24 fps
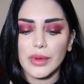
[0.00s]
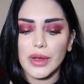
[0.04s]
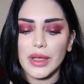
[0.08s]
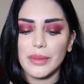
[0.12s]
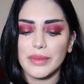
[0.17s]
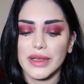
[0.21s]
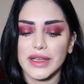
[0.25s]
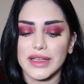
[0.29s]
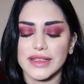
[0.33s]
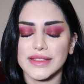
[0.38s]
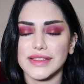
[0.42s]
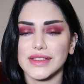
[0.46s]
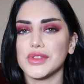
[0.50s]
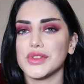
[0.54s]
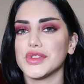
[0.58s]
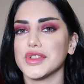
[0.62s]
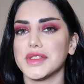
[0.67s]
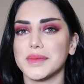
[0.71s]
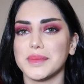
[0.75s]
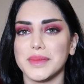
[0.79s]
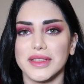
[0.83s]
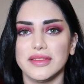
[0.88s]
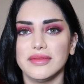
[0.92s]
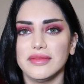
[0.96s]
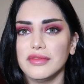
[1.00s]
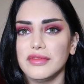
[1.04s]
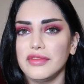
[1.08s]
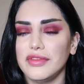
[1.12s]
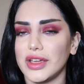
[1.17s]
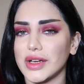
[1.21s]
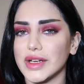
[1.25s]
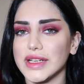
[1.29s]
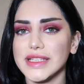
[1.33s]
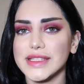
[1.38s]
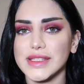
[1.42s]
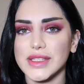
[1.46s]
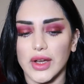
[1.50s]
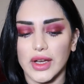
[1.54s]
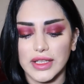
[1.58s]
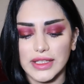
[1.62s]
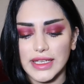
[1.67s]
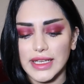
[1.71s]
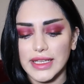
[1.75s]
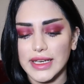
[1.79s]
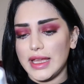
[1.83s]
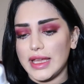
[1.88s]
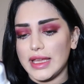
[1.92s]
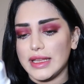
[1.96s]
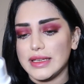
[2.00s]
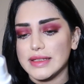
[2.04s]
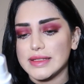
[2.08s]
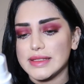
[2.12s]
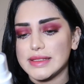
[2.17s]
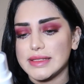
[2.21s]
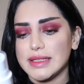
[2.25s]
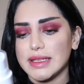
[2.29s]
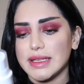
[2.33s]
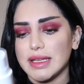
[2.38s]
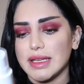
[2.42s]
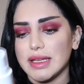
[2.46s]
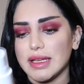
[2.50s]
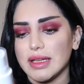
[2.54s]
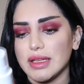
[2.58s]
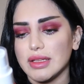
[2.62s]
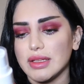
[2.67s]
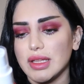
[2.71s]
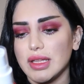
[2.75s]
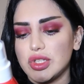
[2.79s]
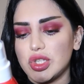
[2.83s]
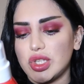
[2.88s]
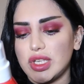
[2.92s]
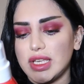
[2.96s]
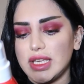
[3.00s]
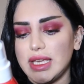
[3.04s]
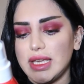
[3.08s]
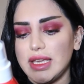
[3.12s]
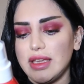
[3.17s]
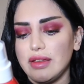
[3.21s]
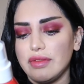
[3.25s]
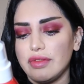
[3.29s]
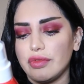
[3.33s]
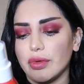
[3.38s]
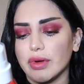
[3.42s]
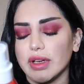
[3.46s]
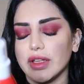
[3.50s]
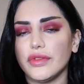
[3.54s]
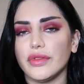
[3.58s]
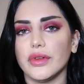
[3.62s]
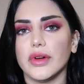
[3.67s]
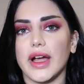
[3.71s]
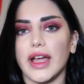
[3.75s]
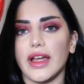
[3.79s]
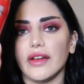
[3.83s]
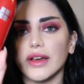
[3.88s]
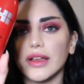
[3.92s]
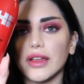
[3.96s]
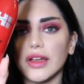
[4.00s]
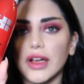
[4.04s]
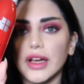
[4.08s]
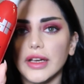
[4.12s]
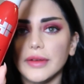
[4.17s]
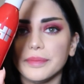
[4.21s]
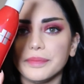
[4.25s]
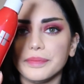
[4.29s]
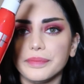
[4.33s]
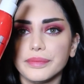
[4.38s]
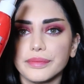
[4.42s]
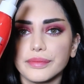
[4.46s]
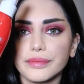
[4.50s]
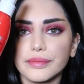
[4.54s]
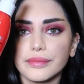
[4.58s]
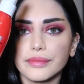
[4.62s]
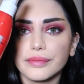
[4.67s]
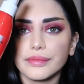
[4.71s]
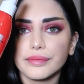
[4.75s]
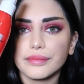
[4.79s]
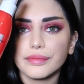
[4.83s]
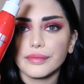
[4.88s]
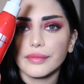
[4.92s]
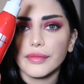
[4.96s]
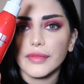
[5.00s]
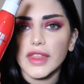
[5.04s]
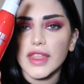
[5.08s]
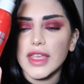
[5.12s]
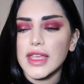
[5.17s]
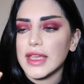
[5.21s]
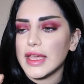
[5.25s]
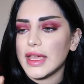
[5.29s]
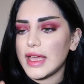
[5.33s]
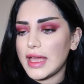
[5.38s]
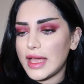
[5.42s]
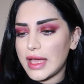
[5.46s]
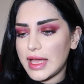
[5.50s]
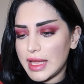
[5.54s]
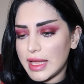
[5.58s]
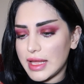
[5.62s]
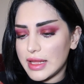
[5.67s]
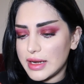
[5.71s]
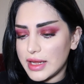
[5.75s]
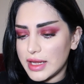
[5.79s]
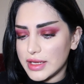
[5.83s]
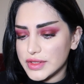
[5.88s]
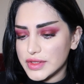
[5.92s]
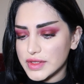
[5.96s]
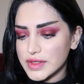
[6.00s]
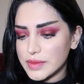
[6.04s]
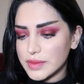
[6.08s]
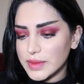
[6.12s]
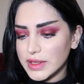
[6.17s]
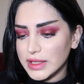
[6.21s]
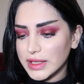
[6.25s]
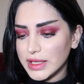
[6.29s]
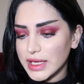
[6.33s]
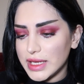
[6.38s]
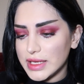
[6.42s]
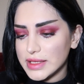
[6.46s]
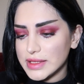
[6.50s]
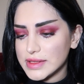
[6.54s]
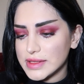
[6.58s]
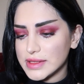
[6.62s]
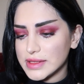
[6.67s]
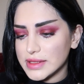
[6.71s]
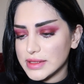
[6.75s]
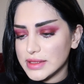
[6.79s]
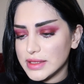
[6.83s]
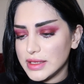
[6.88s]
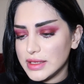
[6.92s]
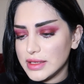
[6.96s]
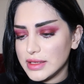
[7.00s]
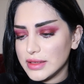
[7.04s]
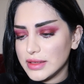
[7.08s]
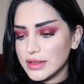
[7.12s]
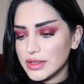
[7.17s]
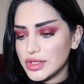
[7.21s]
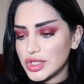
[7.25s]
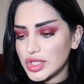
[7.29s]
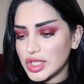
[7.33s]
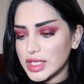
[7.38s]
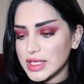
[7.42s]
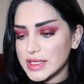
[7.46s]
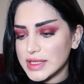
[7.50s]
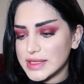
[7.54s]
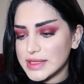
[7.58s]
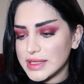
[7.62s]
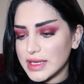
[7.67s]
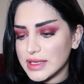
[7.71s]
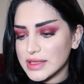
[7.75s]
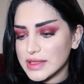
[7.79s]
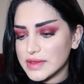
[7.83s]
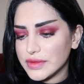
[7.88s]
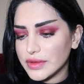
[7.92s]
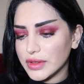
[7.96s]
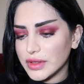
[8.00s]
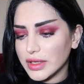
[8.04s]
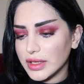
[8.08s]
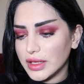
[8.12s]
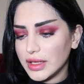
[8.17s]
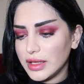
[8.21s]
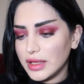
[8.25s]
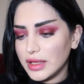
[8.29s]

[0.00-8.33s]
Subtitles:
one because it's just been very solid. It is the Chi 44 Iron Guard, and I just realized Chi stands for